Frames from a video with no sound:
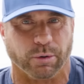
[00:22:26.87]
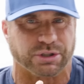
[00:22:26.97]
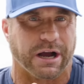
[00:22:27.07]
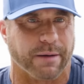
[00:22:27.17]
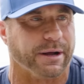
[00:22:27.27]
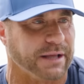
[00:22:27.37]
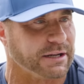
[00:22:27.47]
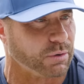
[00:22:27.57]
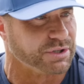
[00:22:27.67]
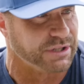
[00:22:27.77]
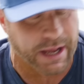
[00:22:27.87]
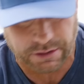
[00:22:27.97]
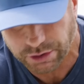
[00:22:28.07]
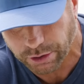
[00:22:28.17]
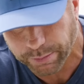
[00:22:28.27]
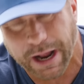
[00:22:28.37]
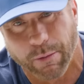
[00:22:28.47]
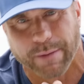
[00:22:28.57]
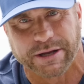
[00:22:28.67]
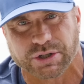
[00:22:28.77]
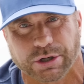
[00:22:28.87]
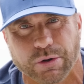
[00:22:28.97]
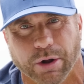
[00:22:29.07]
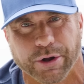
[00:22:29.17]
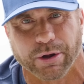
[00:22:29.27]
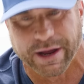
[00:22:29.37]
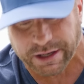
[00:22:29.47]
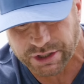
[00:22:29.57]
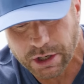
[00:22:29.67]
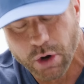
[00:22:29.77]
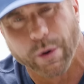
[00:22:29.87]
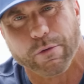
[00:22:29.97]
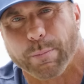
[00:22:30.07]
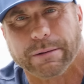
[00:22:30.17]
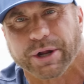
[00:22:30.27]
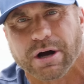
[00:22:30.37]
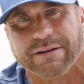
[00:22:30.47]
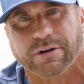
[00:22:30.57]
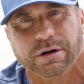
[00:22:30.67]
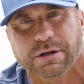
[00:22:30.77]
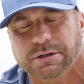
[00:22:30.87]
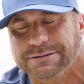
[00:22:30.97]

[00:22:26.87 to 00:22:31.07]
And we'll talk about that towards the end too. But I want to make sure you all know that because we won't be able to cover